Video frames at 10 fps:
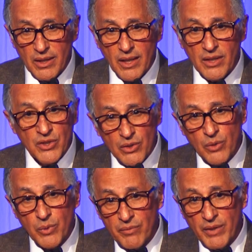and you know
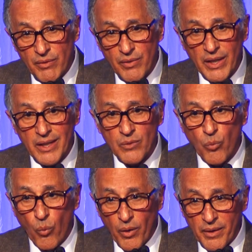we've never
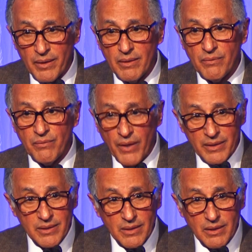had one
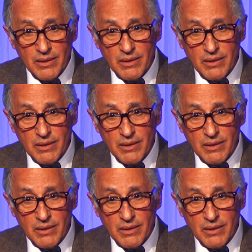finding?